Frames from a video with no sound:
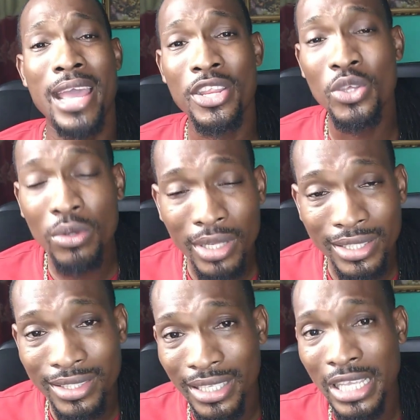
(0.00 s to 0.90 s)
and you can
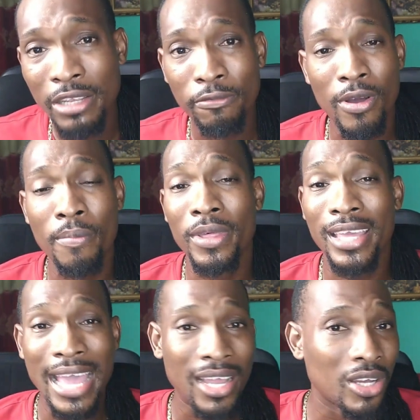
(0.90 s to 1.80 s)
see from the
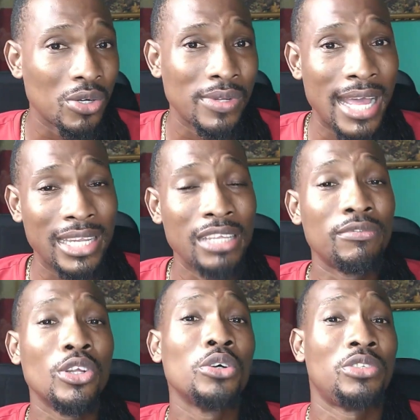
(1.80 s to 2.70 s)
get go that
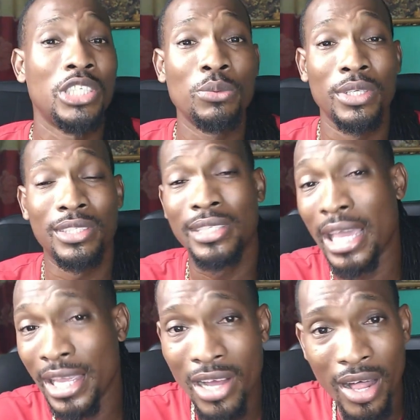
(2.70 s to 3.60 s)
even though she was
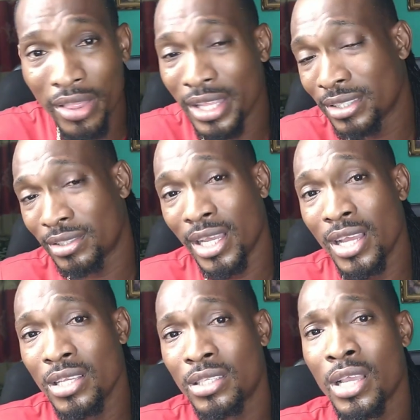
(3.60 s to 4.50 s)
saying all these
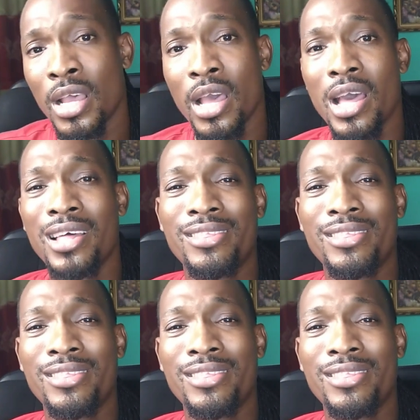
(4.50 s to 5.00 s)
things,